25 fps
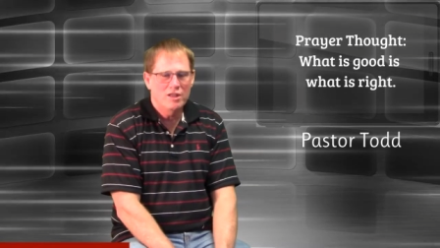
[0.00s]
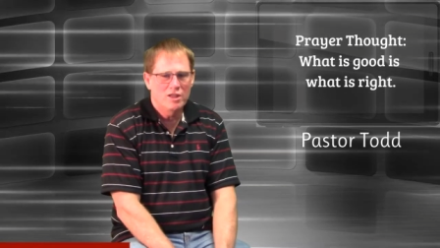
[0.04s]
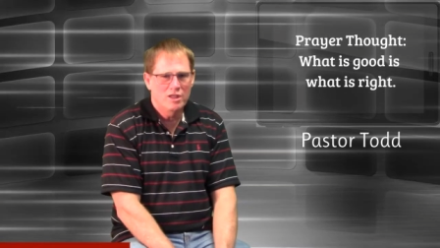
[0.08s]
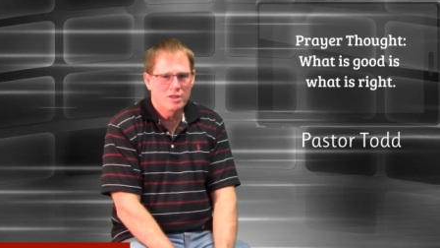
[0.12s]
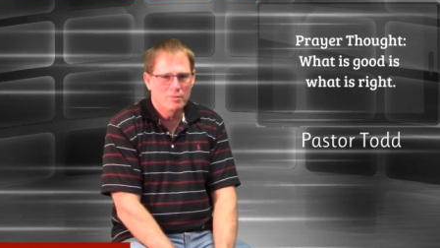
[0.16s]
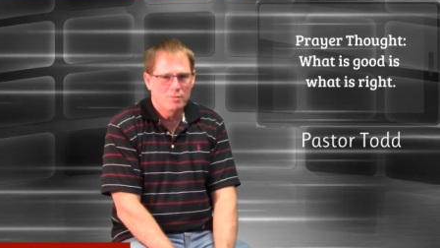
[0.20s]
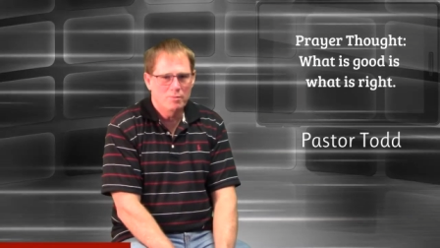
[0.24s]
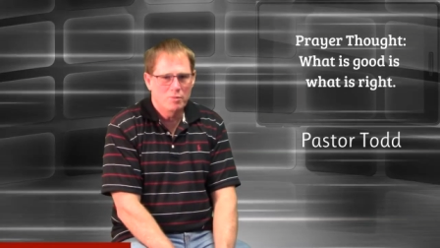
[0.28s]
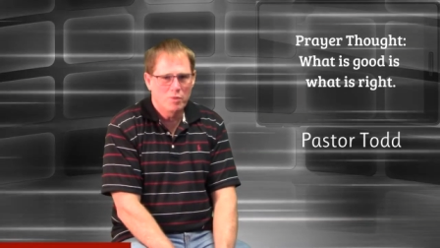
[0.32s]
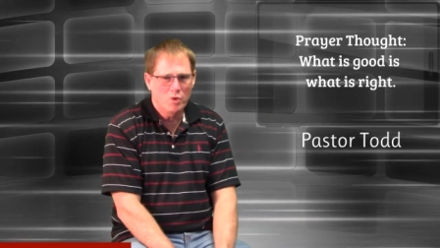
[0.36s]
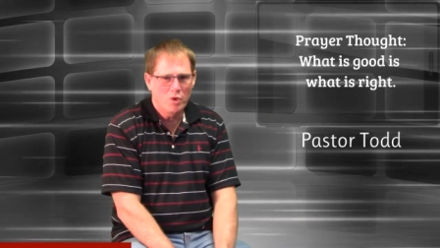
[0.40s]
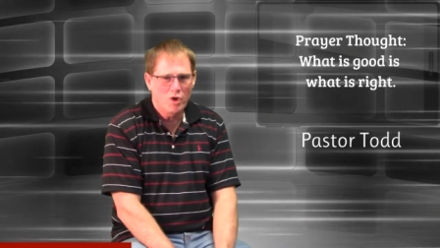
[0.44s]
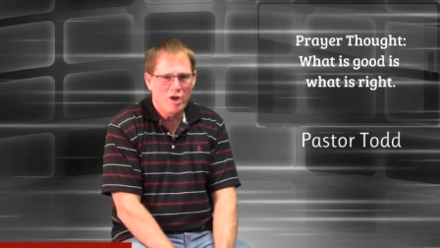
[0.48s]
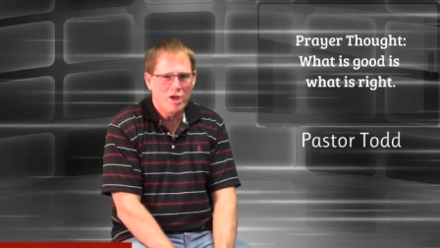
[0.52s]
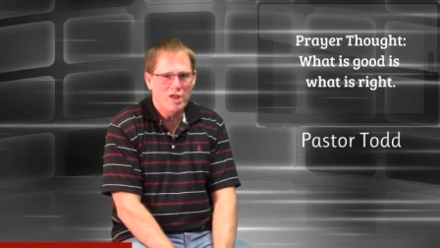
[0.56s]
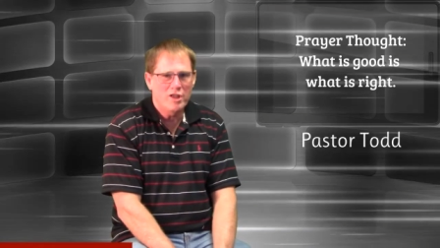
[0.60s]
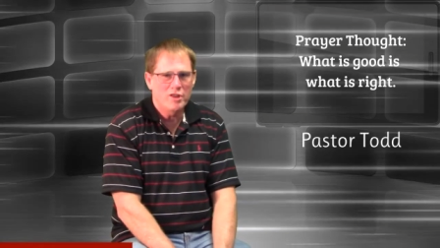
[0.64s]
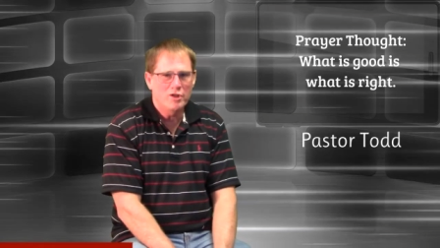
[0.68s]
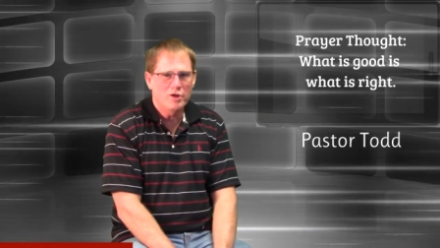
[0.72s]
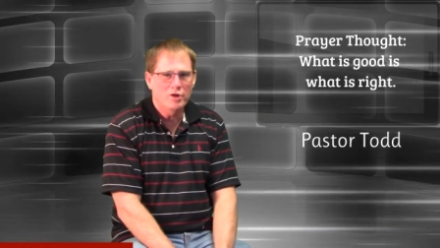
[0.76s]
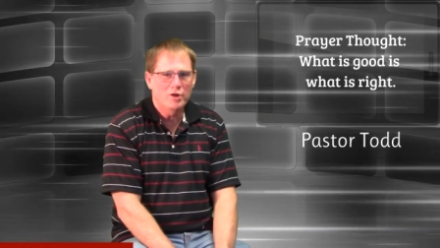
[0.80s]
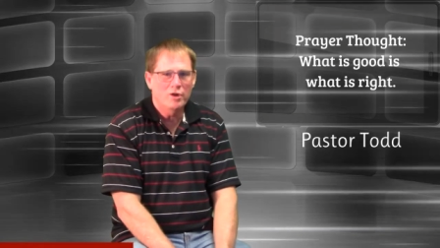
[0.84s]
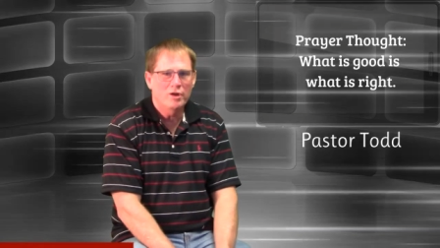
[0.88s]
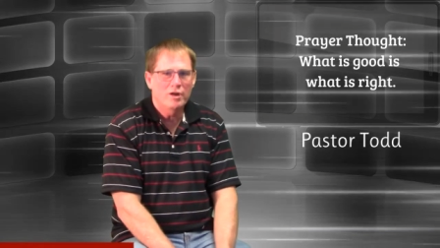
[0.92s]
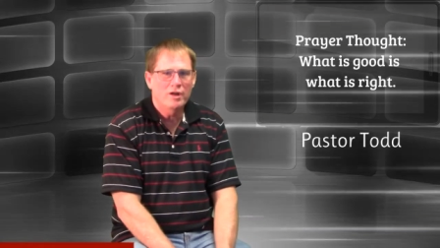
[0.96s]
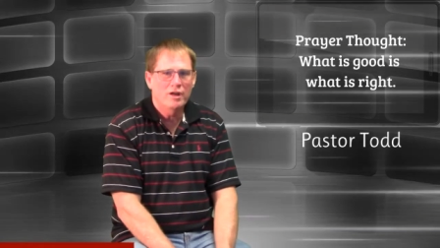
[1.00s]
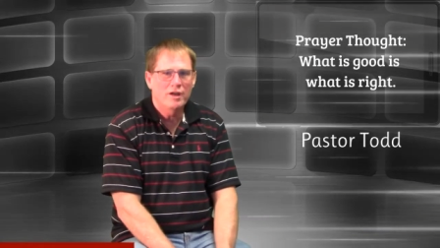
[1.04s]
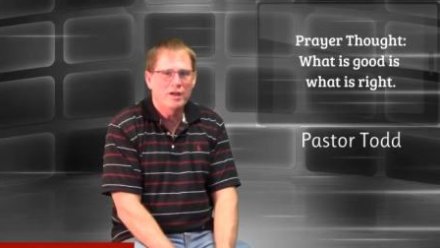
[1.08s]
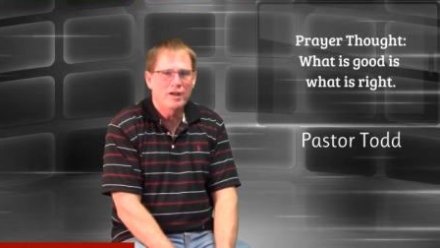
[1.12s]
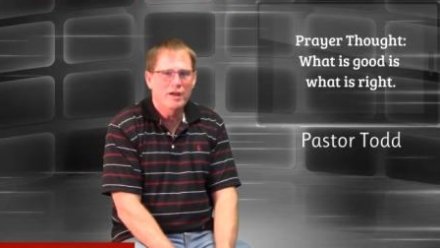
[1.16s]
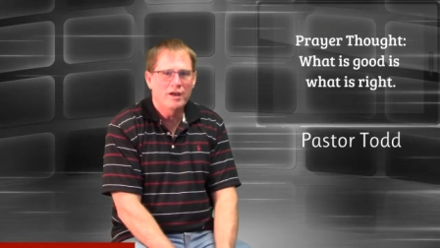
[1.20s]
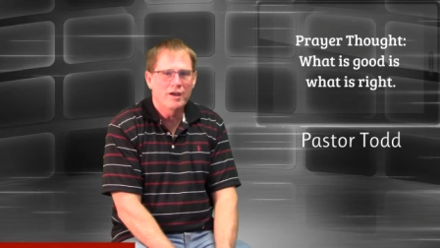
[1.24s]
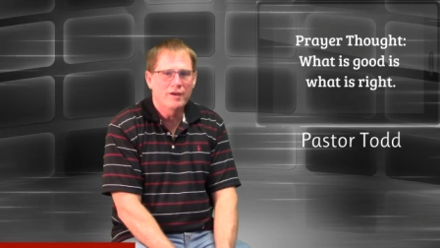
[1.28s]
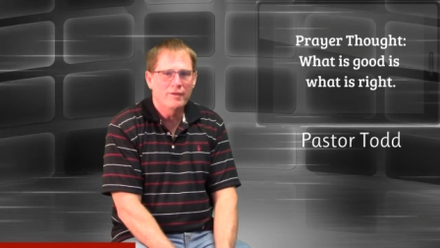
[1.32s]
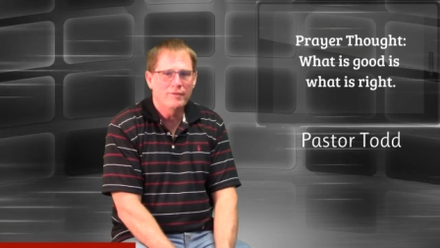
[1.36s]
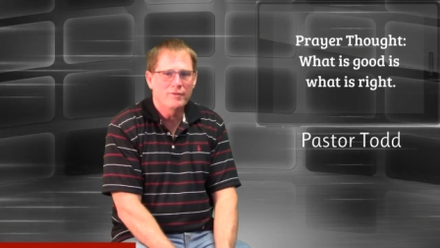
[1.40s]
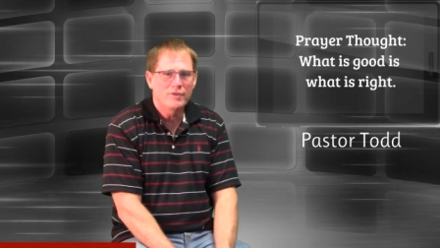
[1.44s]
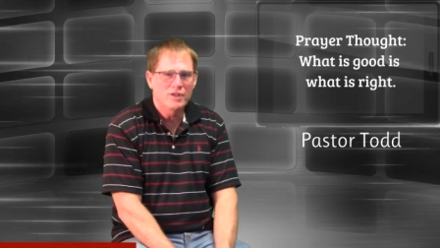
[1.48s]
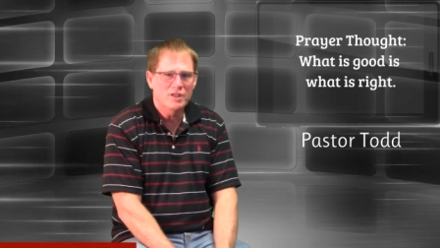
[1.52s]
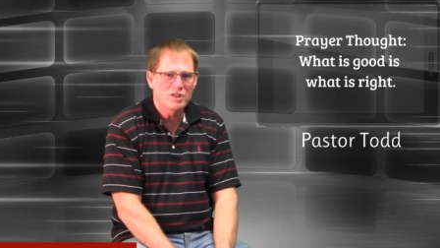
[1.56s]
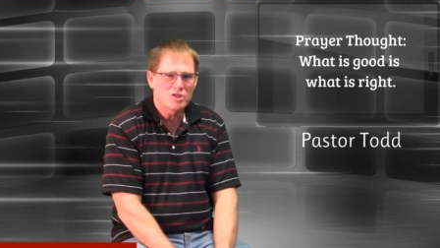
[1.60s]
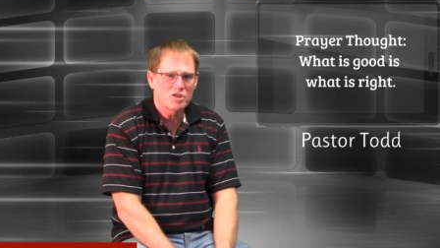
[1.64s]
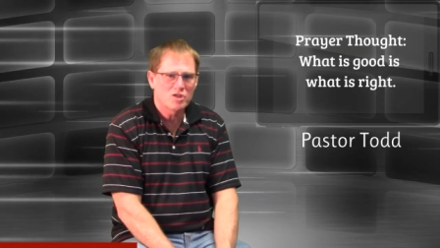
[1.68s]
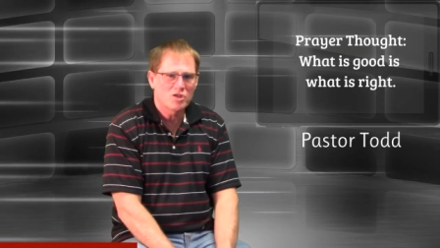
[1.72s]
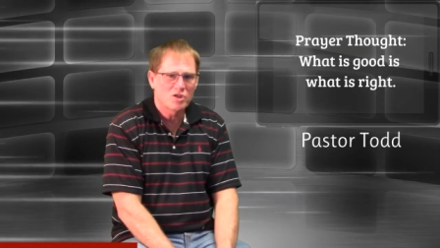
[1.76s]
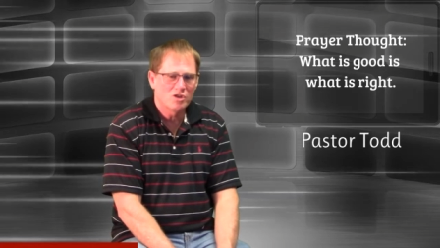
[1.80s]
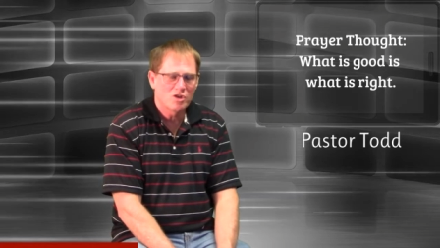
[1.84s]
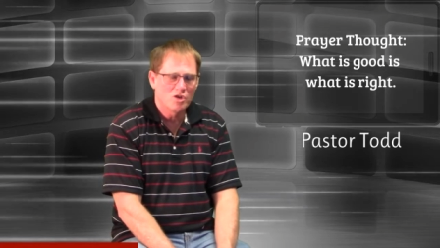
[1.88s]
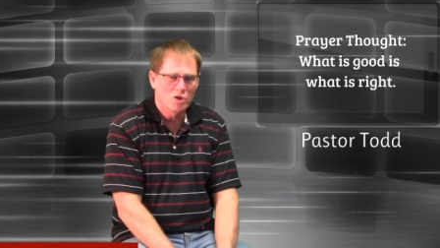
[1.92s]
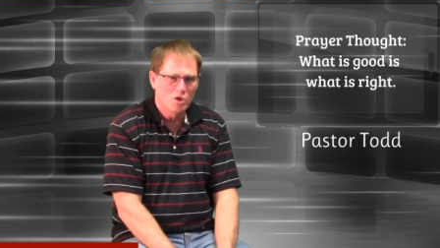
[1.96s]
the brother of
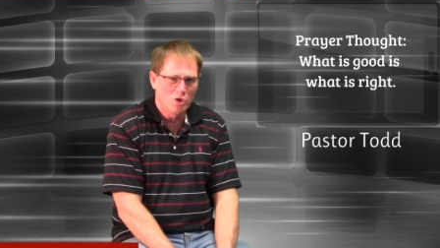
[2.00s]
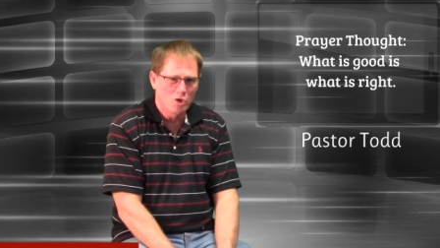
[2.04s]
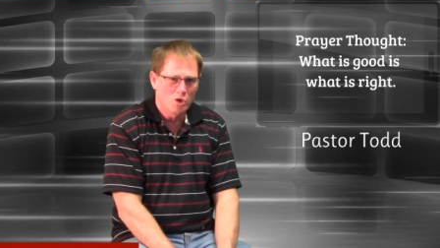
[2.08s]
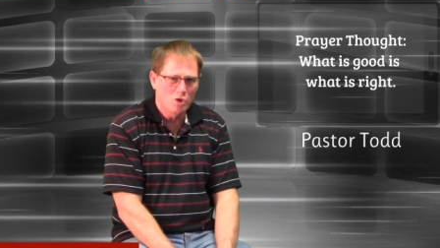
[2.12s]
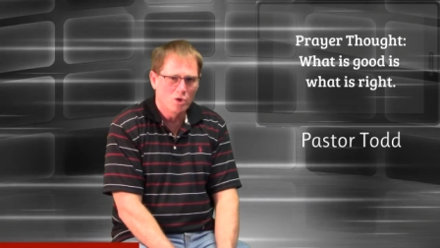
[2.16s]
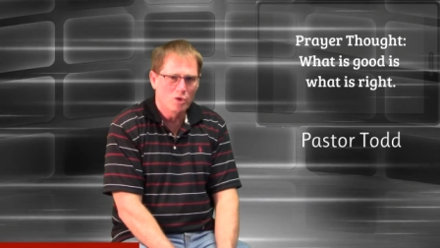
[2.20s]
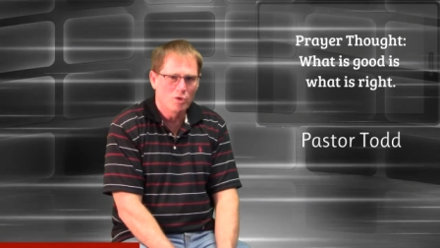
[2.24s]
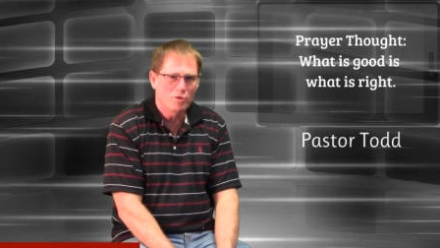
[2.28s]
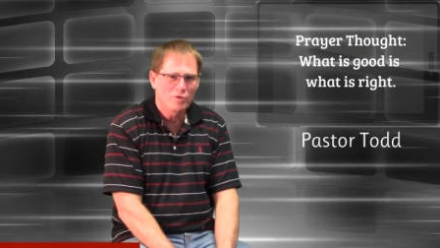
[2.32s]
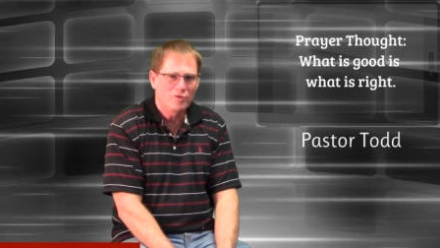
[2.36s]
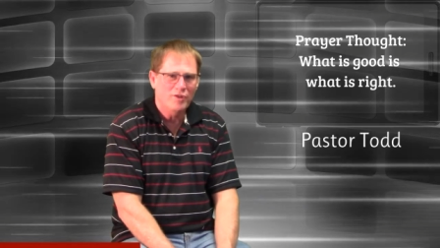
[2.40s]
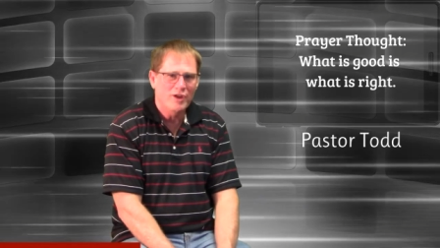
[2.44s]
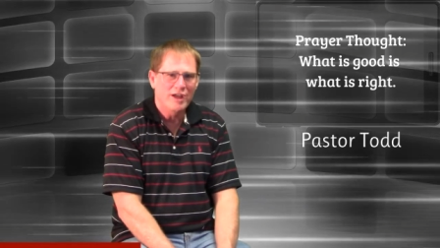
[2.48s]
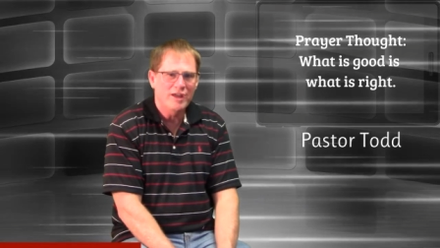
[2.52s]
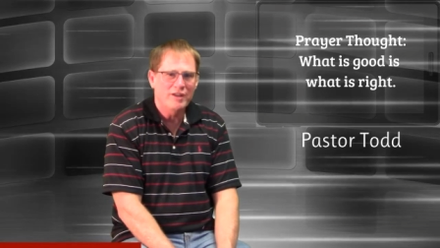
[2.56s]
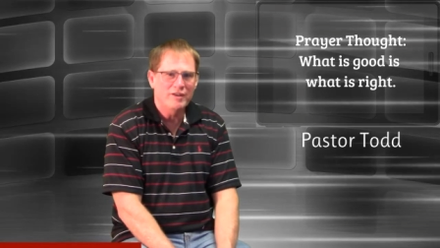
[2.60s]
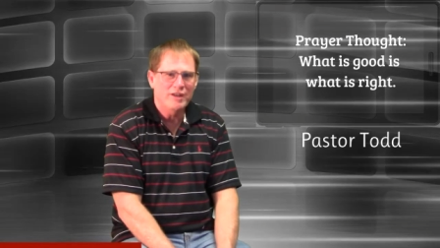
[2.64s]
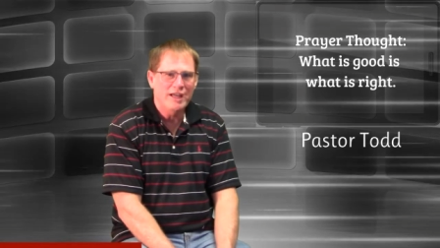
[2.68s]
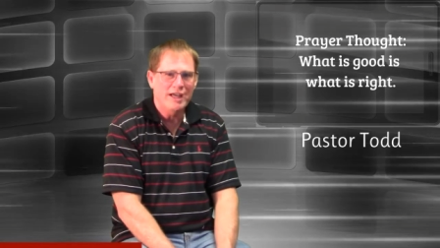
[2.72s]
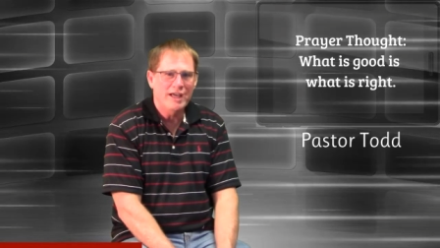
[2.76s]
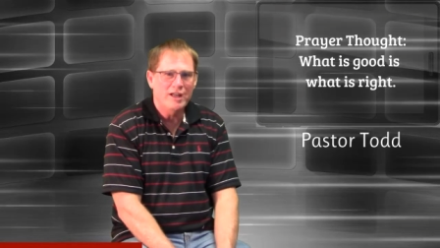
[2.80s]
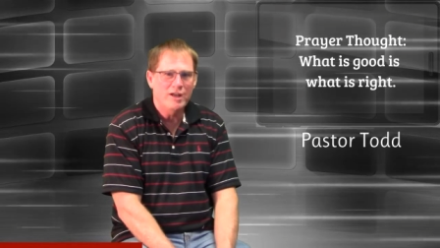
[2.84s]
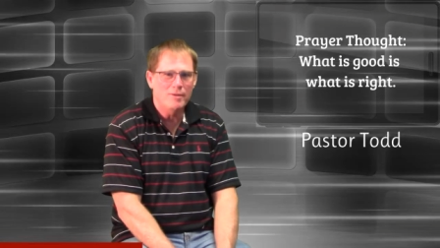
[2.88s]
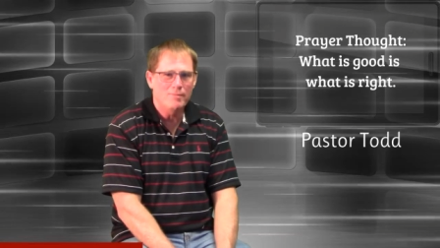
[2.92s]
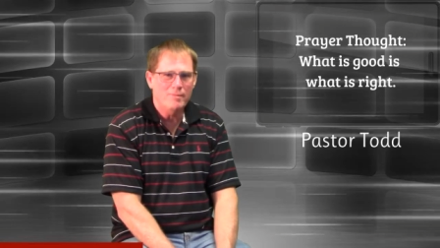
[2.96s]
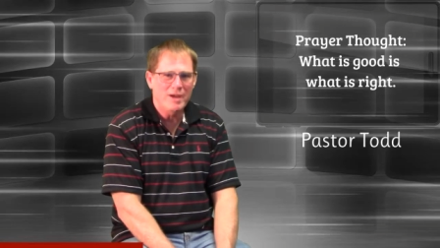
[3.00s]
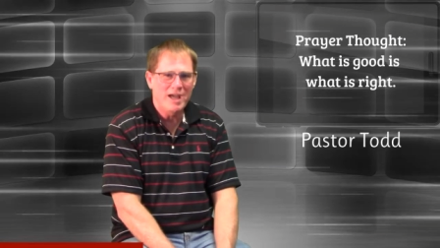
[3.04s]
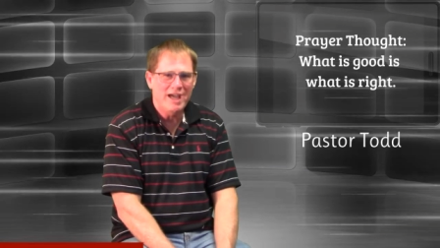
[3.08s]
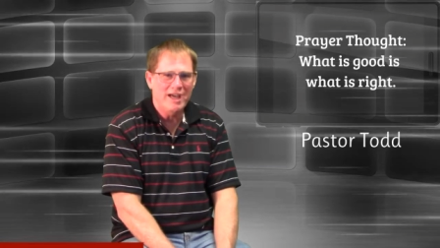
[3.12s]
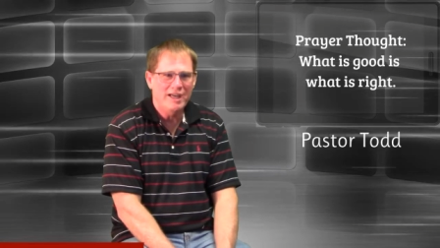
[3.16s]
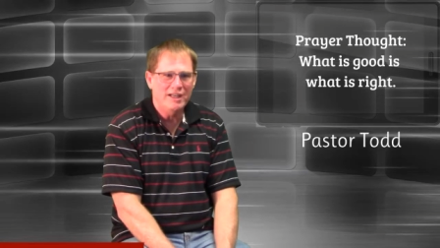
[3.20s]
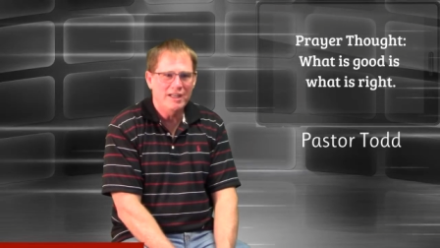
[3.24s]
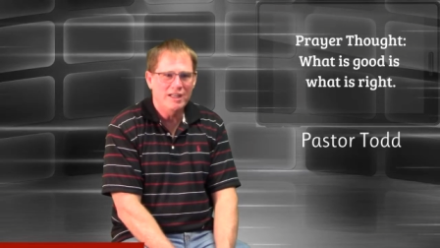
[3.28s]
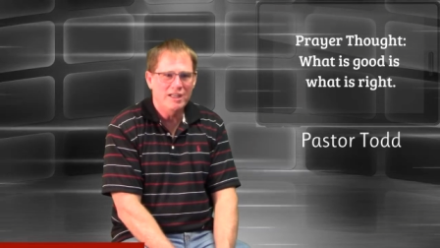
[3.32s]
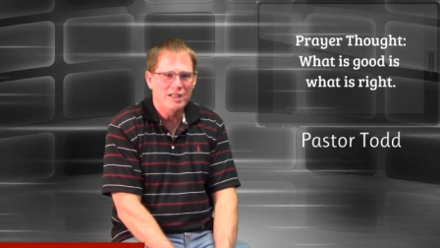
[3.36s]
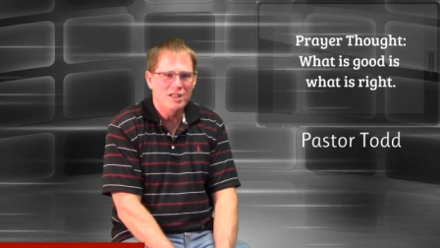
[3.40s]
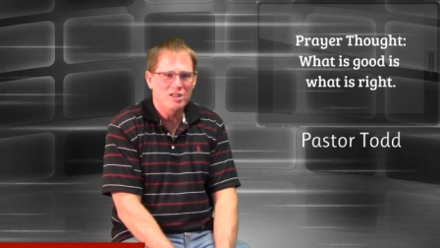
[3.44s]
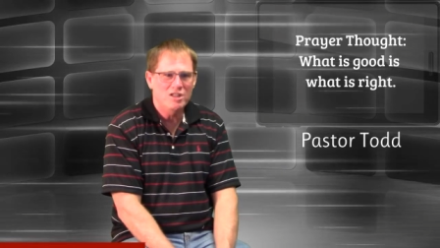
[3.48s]
this girl found out about it,